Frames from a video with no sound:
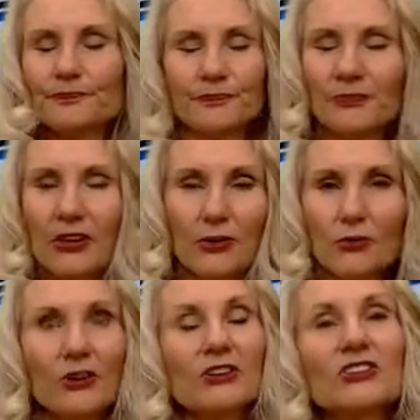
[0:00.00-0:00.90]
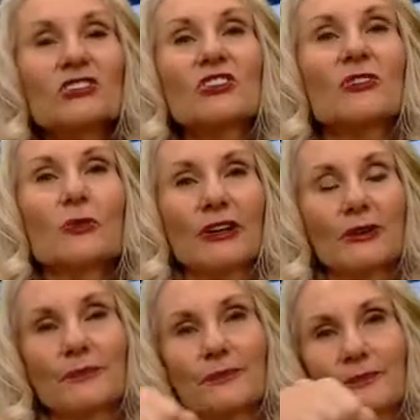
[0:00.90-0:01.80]
No, we're going to turn the wheel.
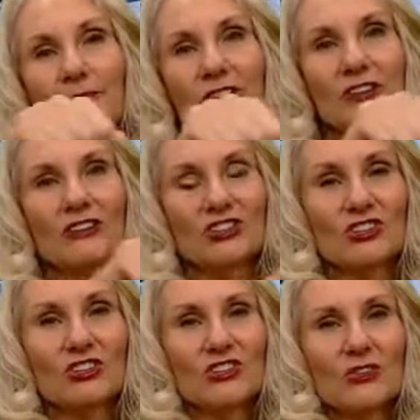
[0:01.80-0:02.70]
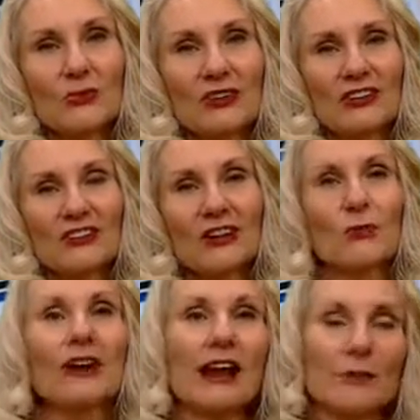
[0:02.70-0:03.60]
I'm going to turn the wheel and
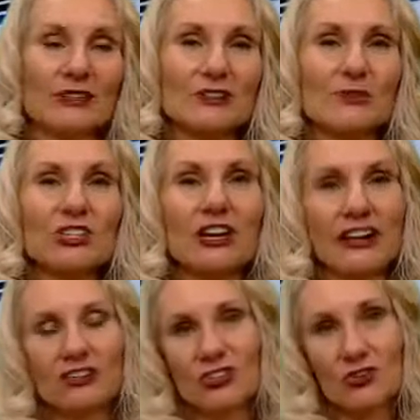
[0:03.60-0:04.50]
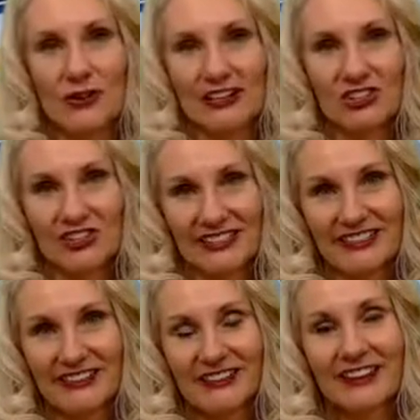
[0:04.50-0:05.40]
what happens? We change direction.
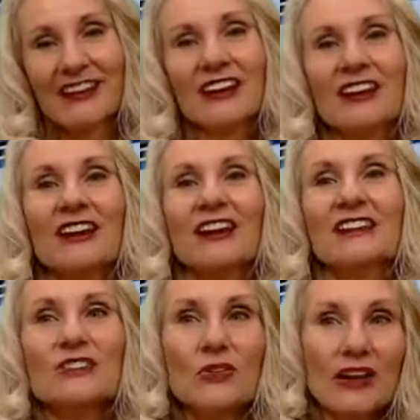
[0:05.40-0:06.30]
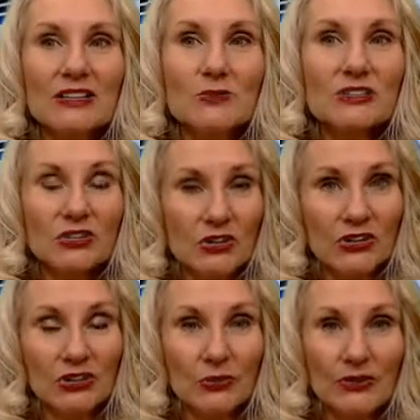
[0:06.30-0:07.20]
So that's what
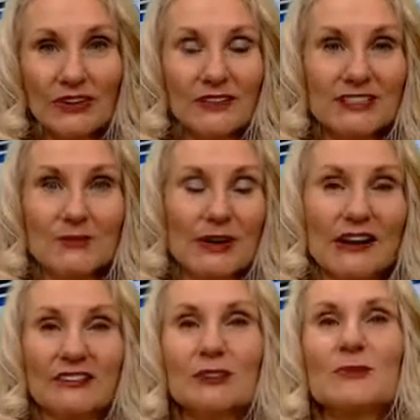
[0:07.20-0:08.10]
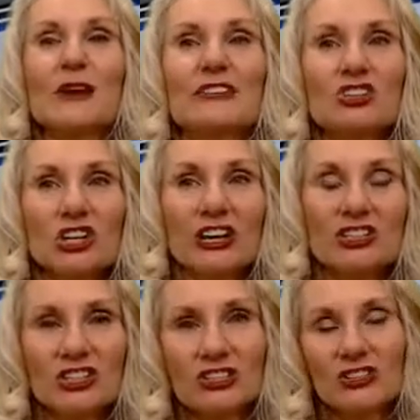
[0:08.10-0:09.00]
turning the wheel is about. It's about
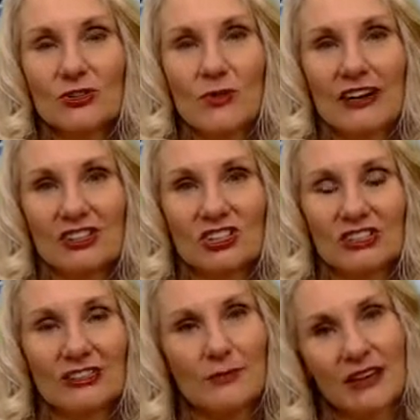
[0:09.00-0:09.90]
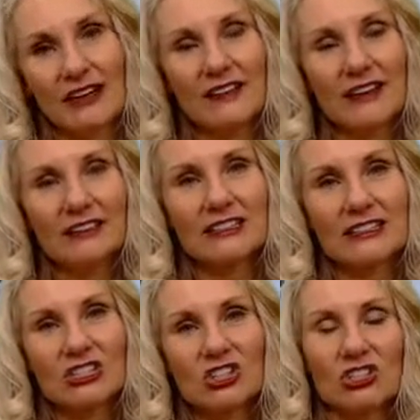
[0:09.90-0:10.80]
changing direction, making that
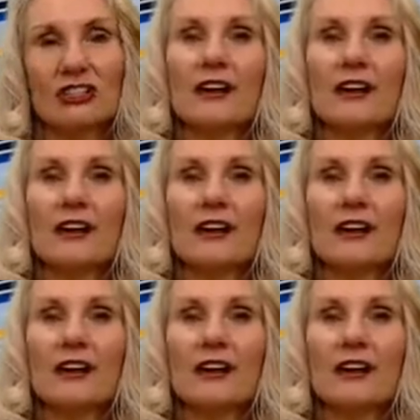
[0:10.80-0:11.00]
decision.